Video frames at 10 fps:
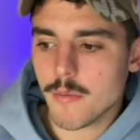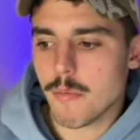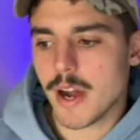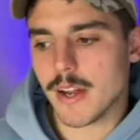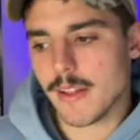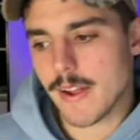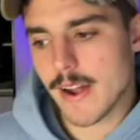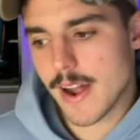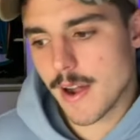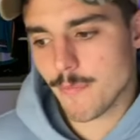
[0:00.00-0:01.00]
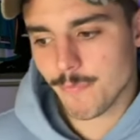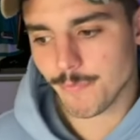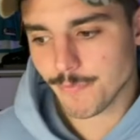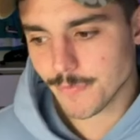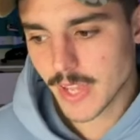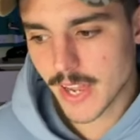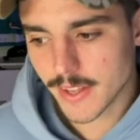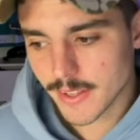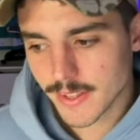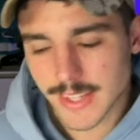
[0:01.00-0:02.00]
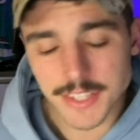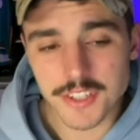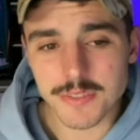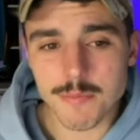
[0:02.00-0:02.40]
But um, yeah, that's just